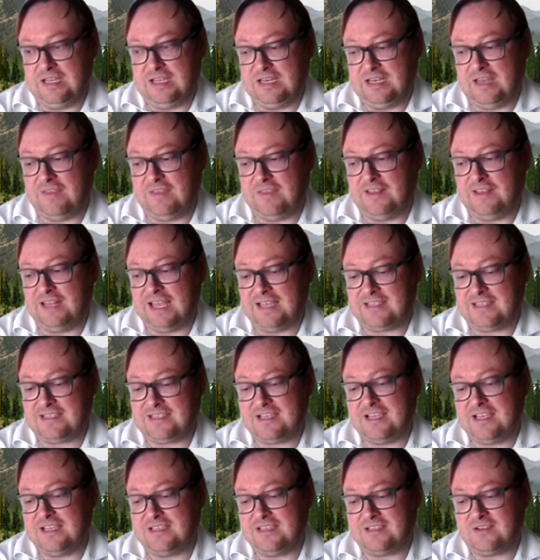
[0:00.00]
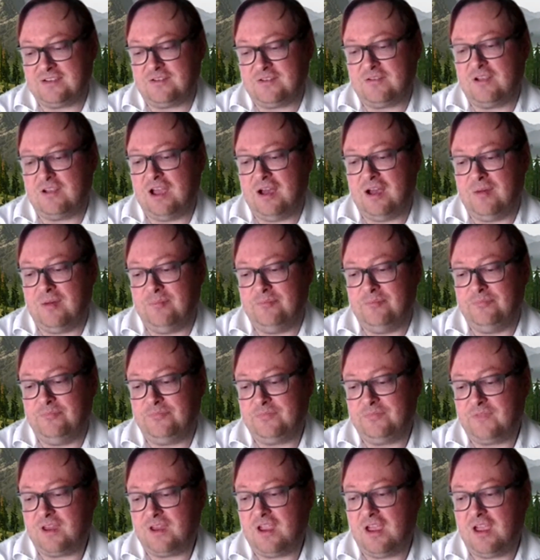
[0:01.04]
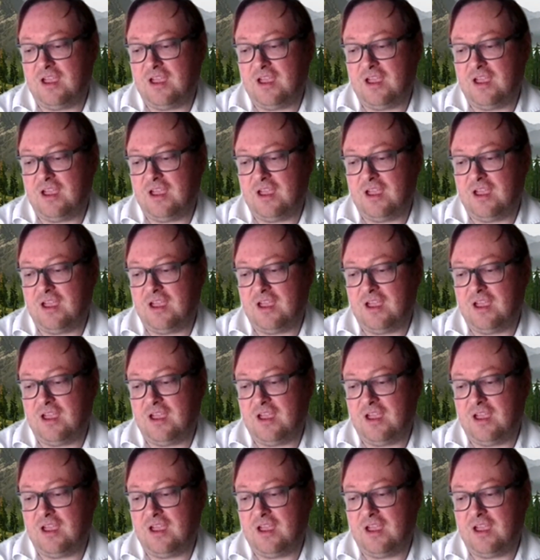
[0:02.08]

nonetheless is um,